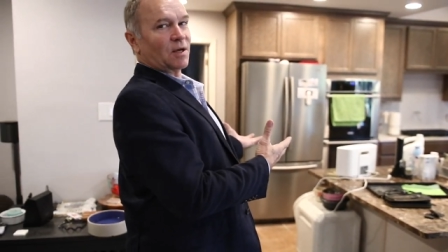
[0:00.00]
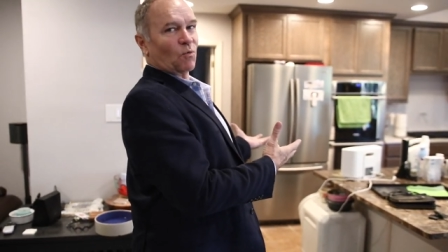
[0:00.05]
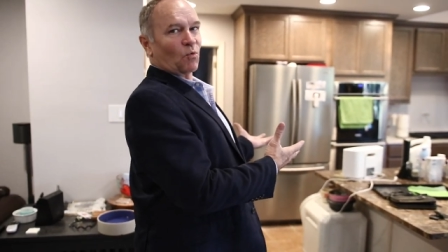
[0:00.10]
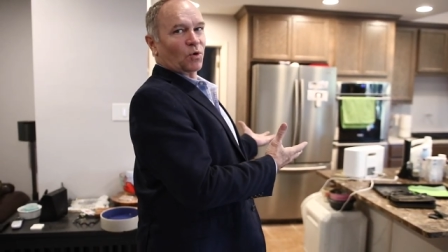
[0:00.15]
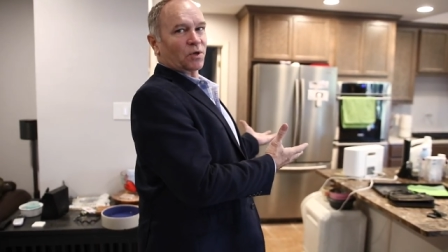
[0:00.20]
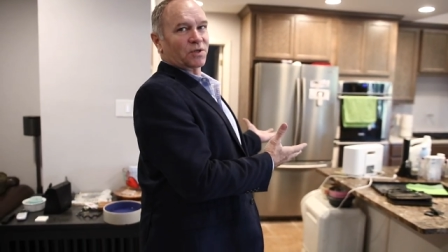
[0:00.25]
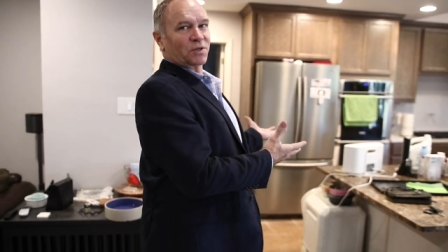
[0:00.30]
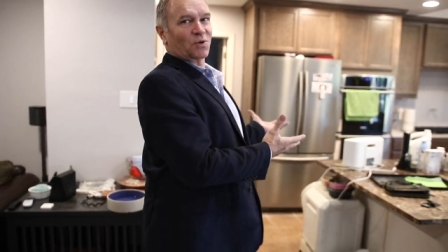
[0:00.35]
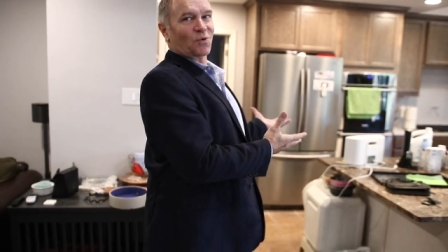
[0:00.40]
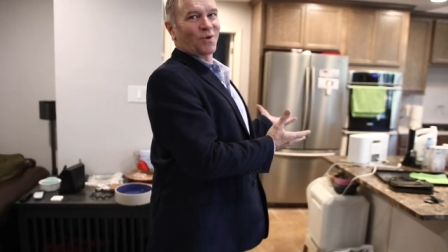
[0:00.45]
they
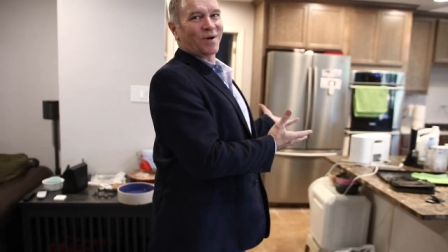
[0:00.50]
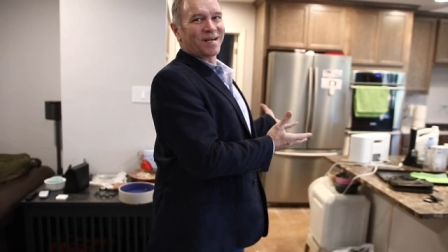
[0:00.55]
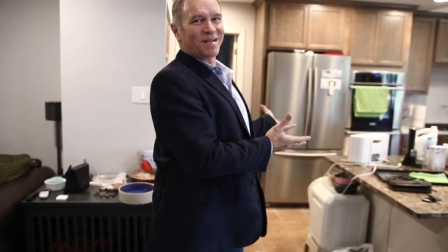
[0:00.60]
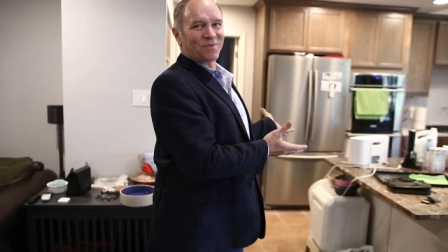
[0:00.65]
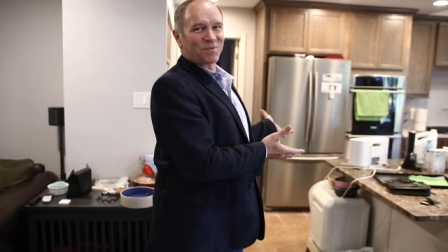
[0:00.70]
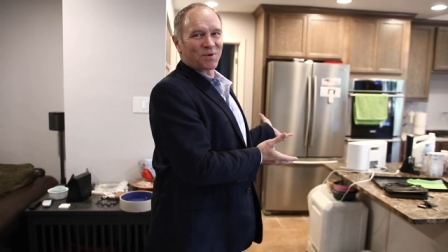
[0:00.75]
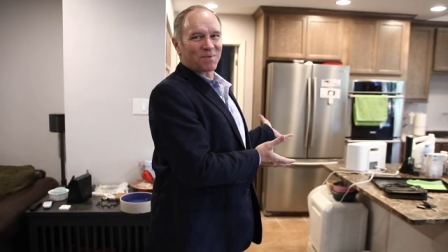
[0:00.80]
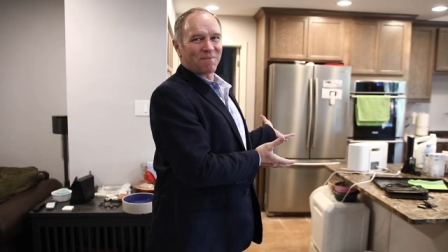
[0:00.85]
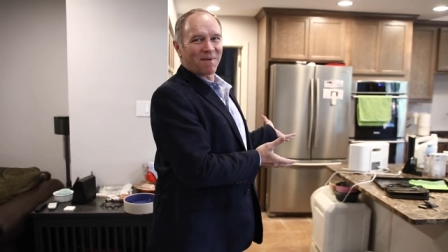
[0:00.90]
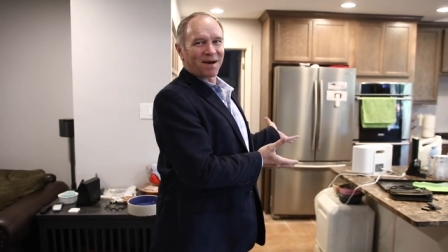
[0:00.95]
wanted to go ahead
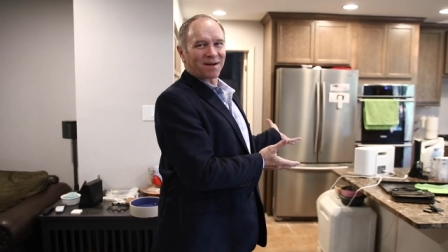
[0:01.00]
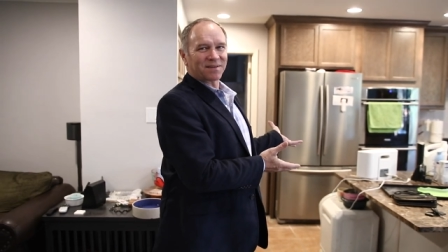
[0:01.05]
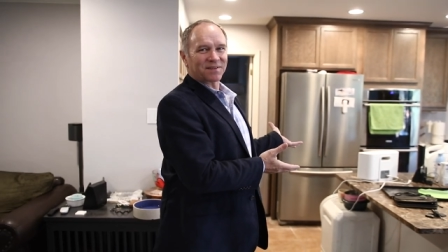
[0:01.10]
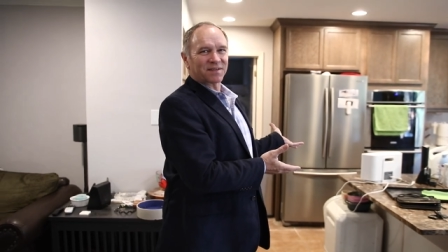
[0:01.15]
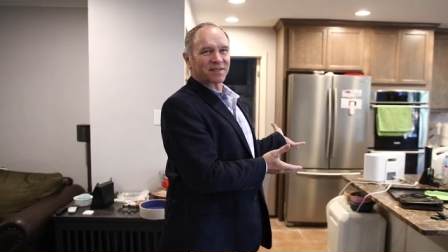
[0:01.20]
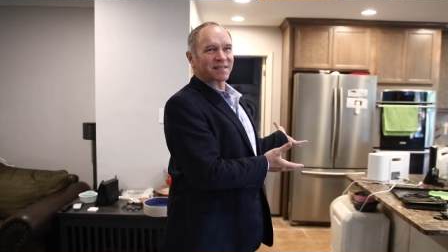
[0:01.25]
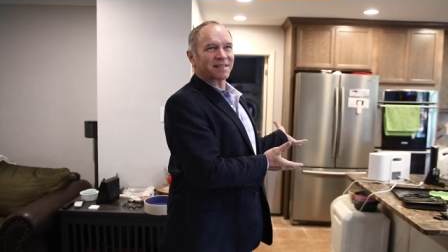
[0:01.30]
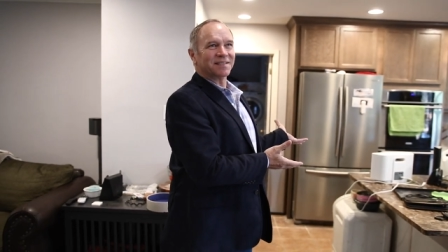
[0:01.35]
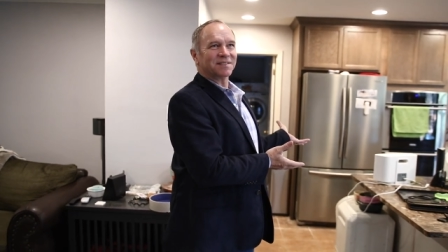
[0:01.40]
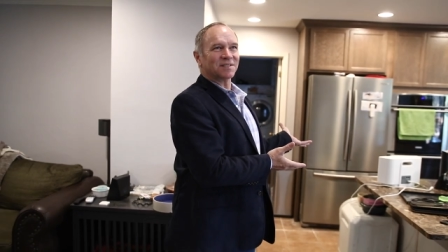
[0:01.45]
and remodel the
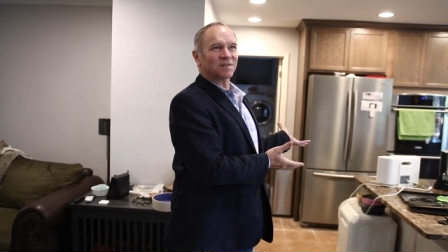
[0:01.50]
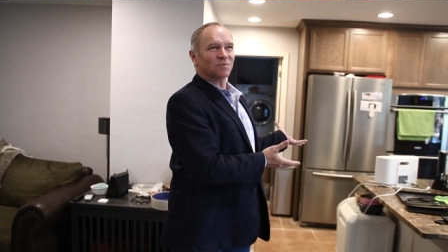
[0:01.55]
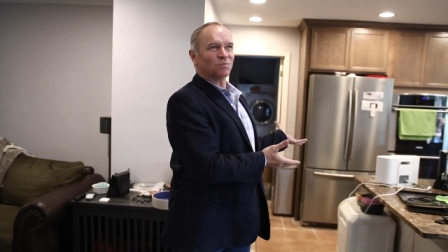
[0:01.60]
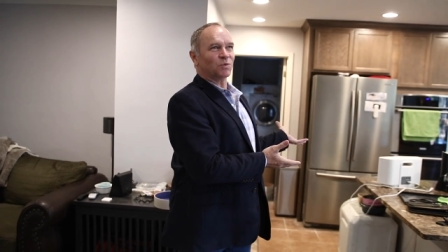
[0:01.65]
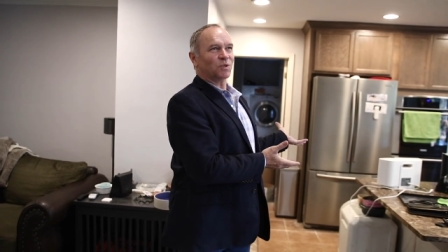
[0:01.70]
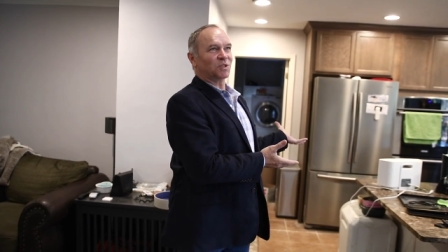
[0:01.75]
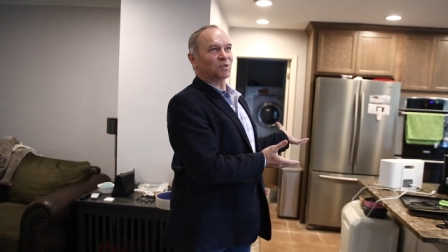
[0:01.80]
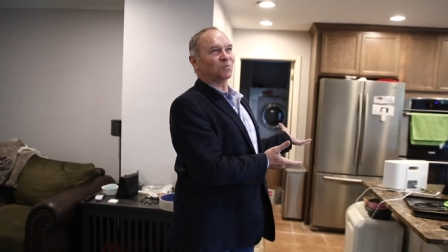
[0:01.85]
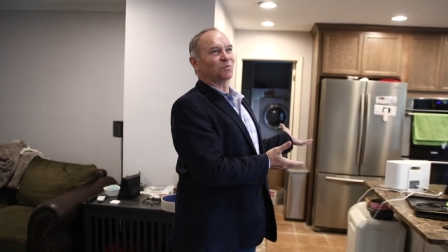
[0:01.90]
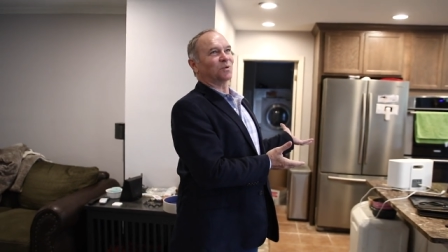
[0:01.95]
kitchen,
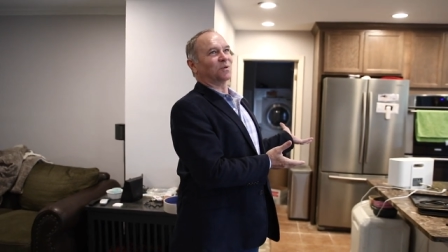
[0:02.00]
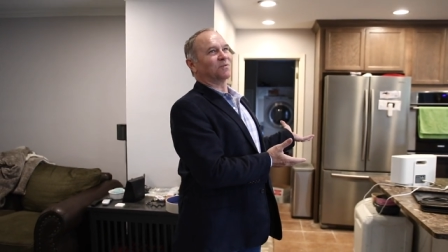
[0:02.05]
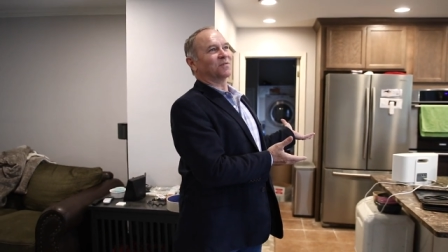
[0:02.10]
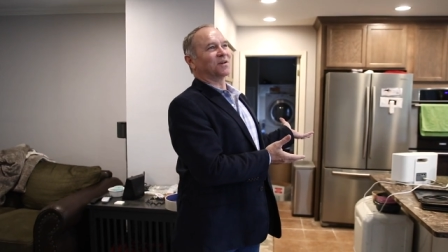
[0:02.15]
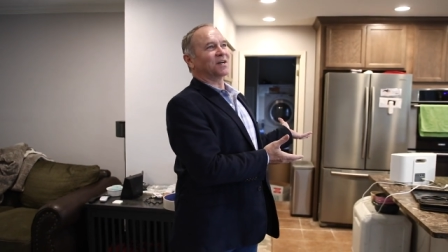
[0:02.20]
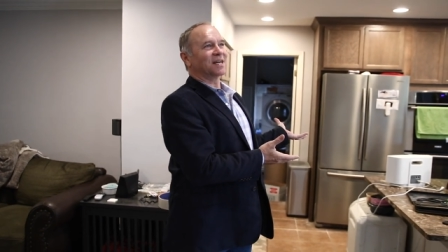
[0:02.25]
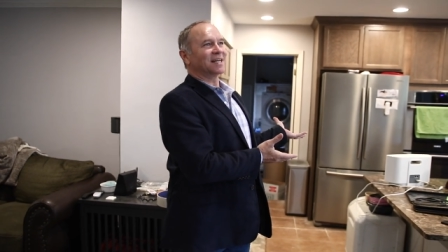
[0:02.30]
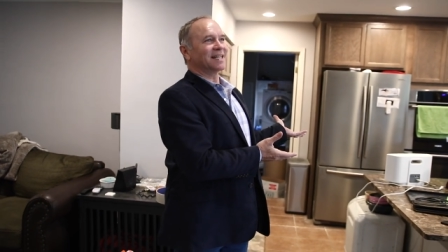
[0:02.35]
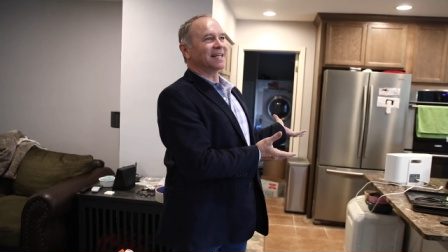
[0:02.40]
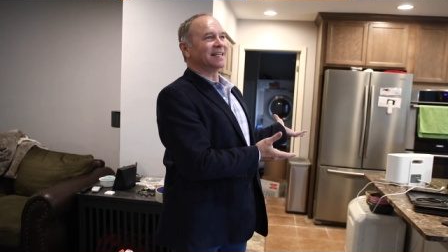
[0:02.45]
which we're
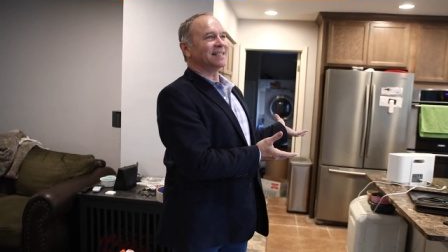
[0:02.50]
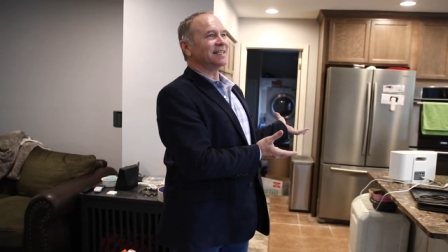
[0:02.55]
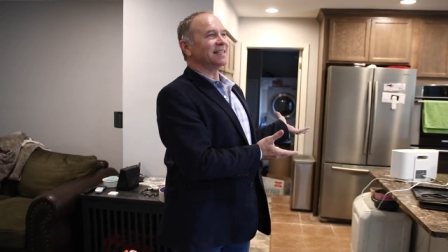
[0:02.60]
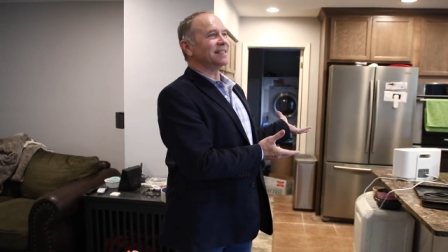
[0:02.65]
very glad